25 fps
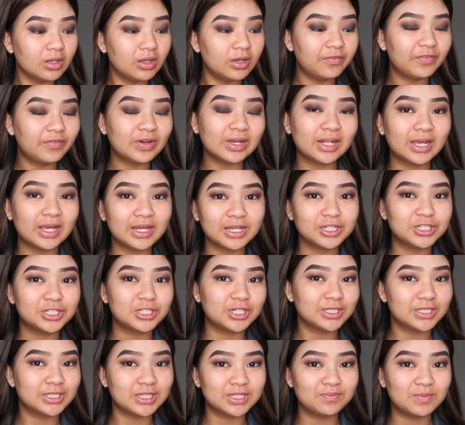if I like it
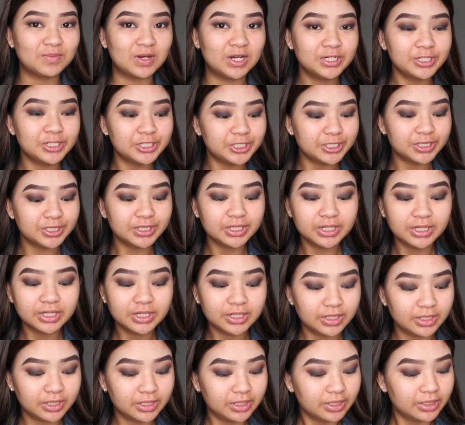just as much.
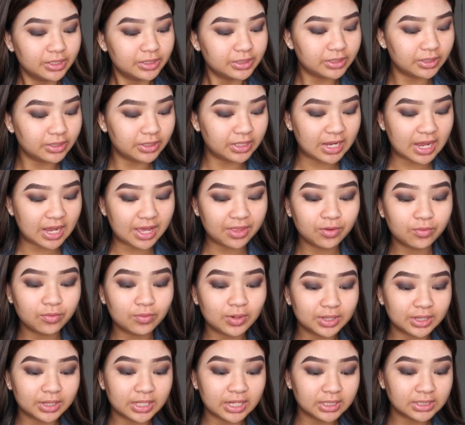So the other
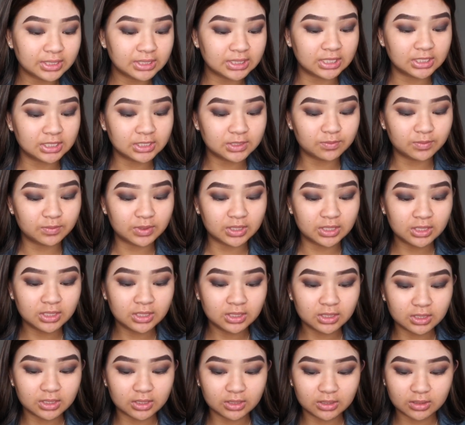one they sent
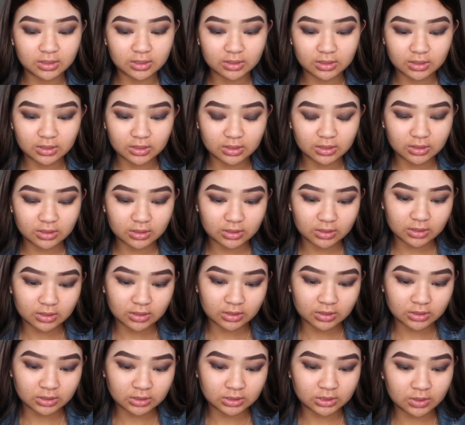me
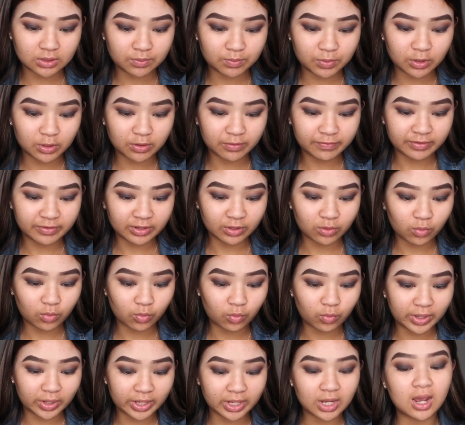is the Perfect
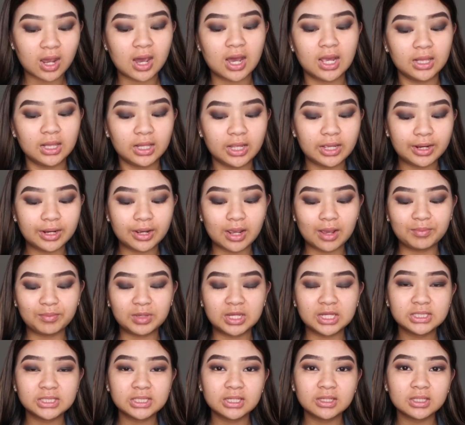Wing eyeliner. I'm
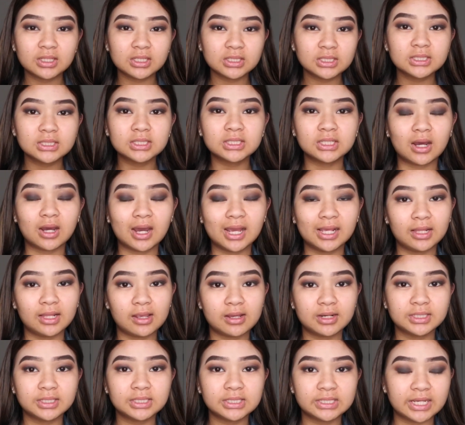guessing this is an
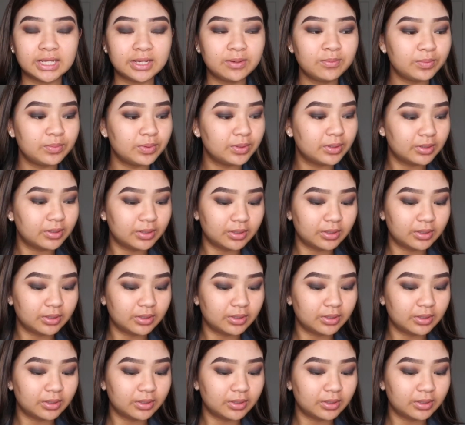eyeliner stamp.